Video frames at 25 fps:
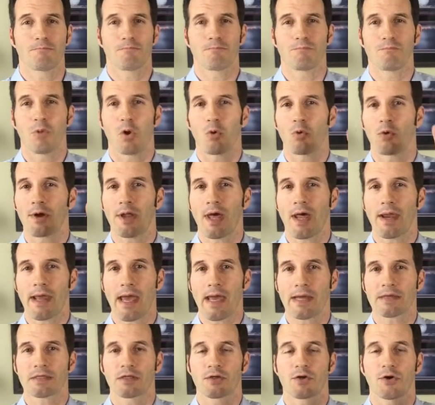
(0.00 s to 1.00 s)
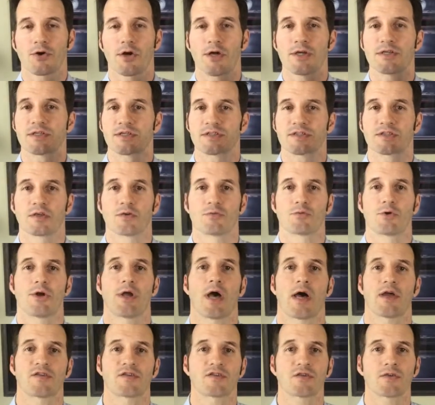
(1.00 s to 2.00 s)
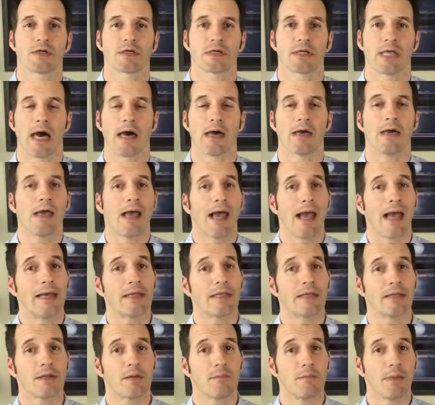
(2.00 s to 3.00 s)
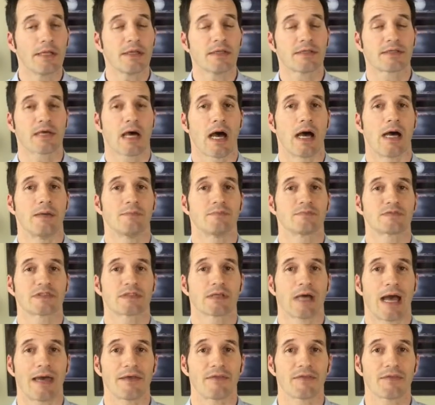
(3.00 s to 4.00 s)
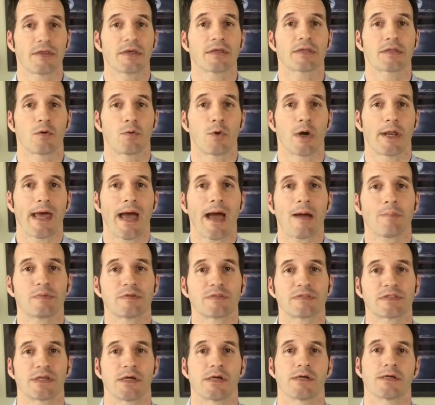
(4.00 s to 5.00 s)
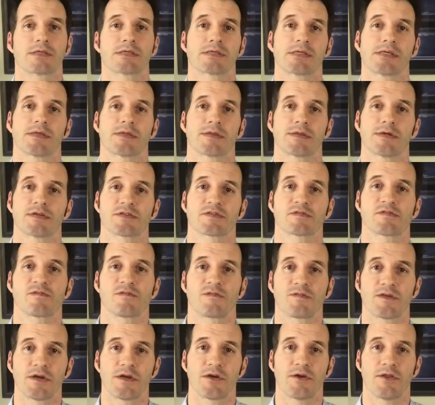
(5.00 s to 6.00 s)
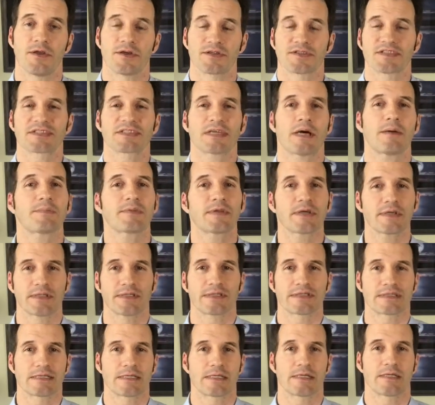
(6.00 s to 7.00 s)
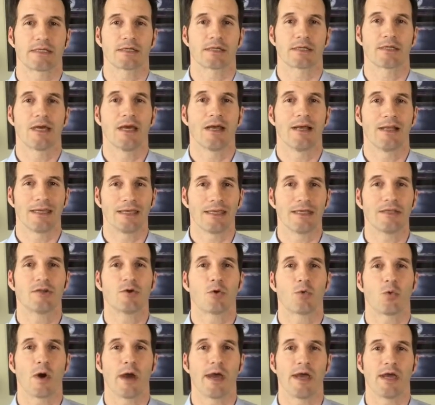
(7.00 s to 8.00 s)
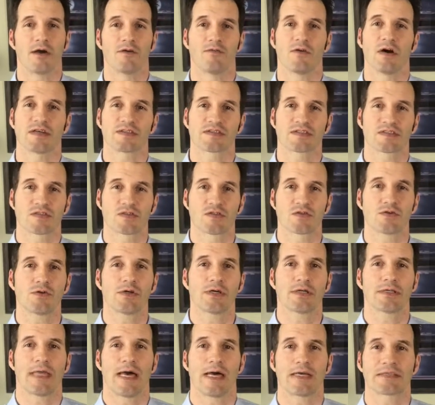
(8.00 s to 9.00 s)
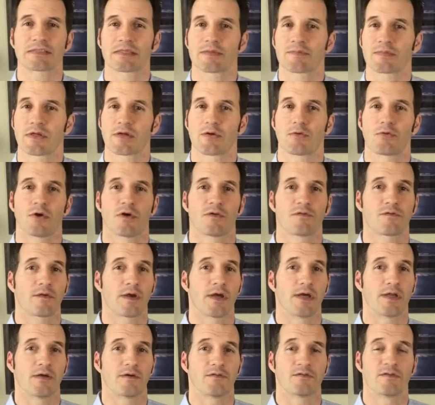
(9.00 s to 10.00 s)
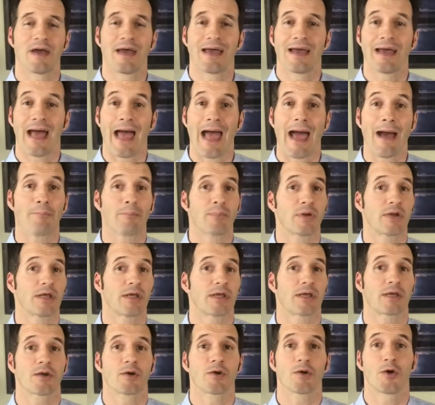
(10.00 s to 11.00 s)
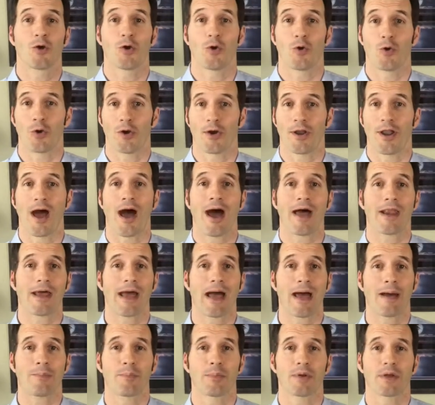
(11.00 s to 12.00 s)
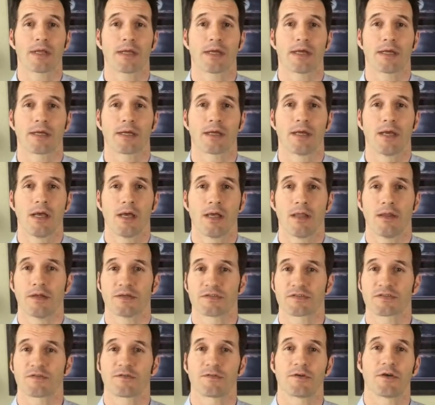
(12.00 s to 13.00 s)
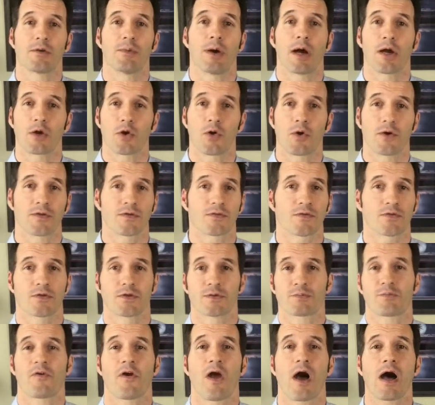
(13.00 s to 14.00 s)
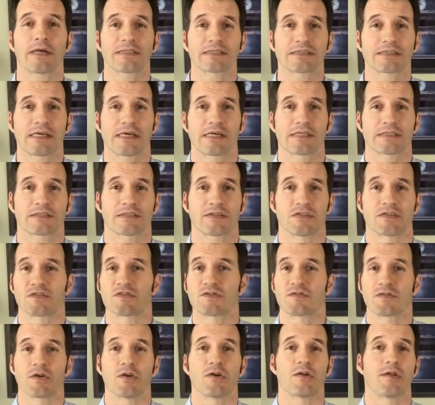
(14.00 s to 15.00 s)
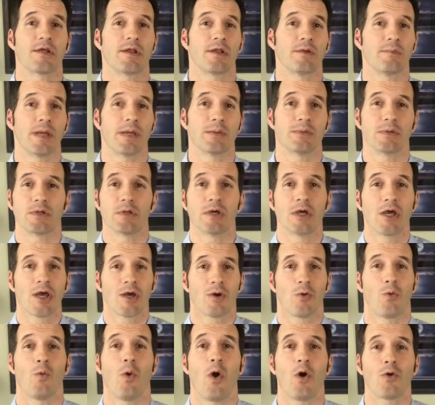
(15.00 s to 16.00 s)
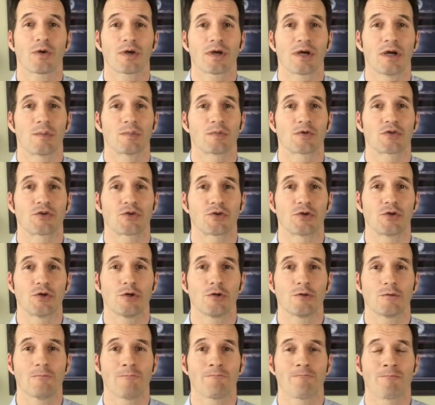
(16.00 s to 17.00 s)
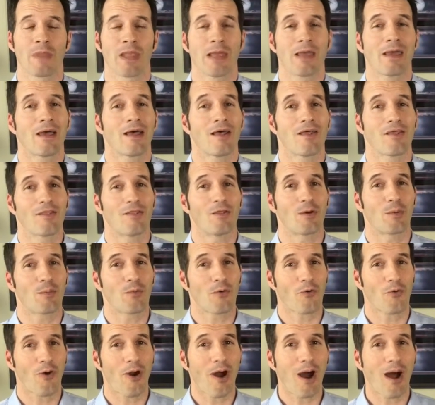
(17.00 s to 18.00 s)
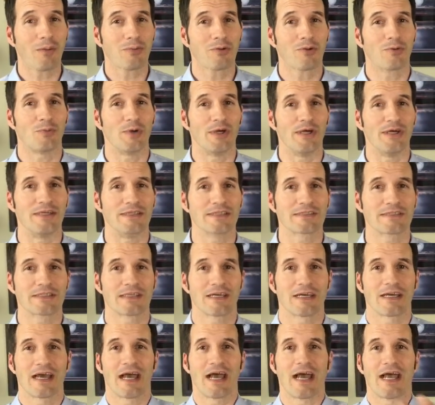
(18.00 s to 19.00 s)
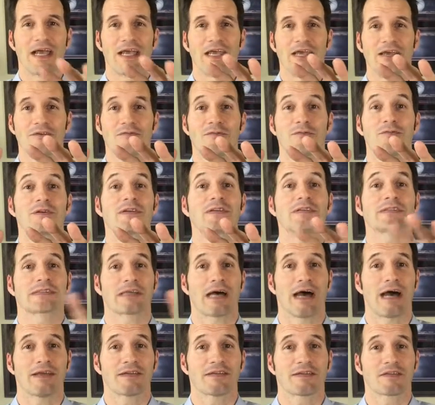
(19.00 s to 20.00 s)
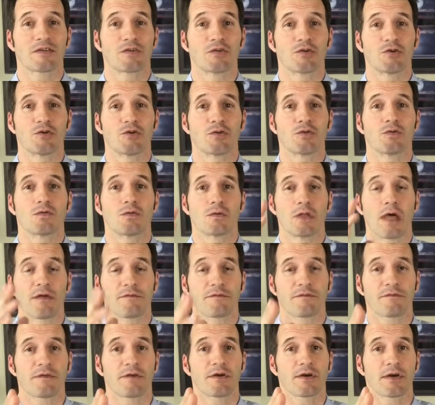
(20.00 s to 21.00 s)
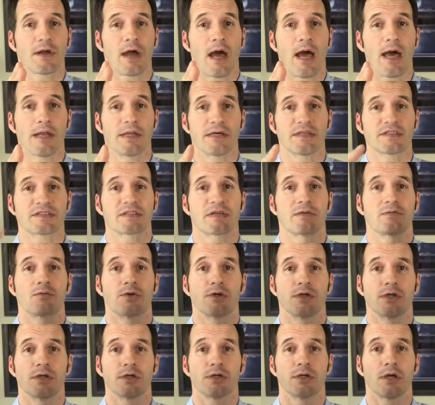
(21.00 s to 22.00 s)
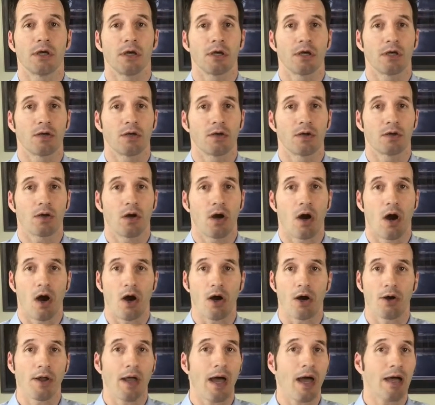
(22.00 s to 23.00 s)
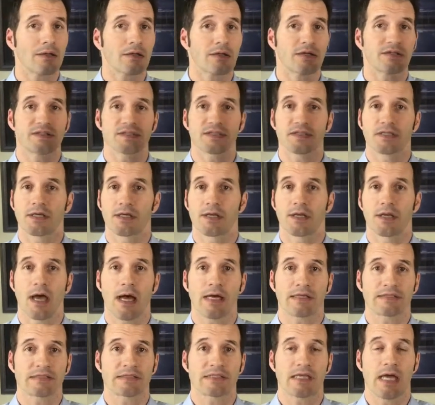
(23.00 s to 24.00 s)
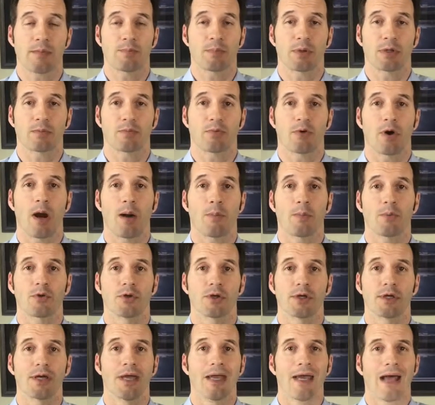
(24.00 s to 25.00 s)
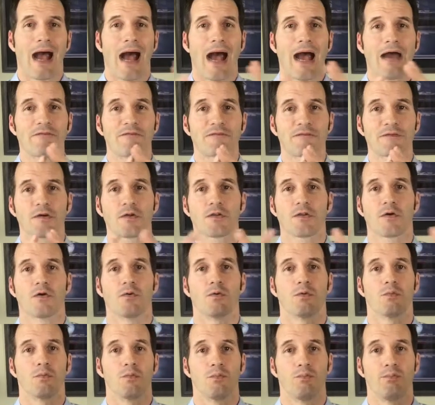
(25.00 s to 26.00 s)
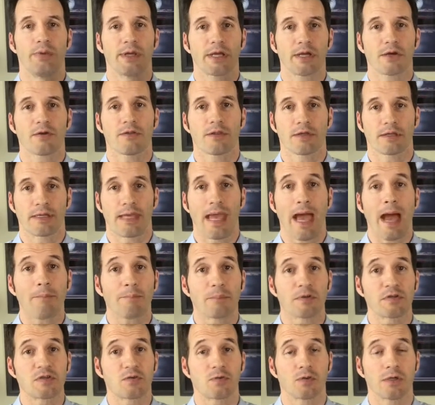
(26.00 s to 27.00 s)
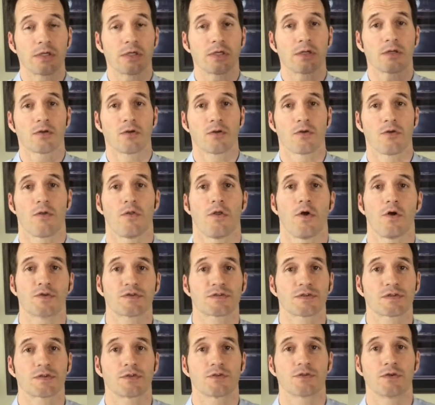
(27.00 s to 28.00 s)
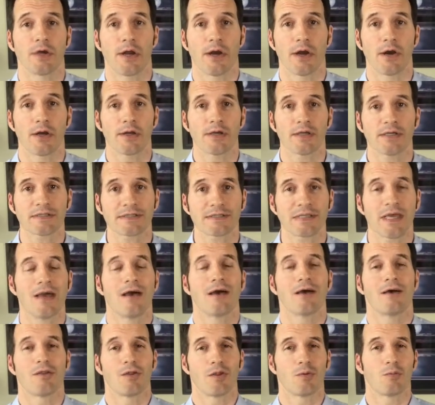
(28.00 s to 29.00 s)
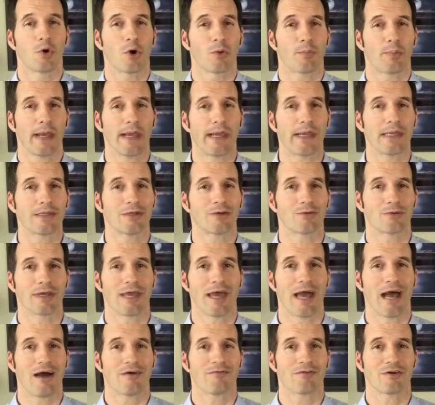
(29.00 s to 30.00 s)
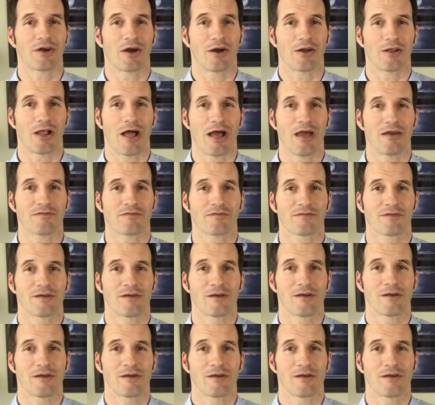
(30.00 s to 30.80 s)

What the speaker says: but we're not acting courageously and we're not doing that. And many times I think that what happens there is that there's fear, there's something that's getting in the way of us doing that, something we're afraid of happening or not happening. There's fear about going through the process, there's fear that it maybe won't come true. The problem is if we decide to let fear guide us and we are not listening and not stepping properly, I feel the bigger the gap between those two areas, the more pain that we have in our life.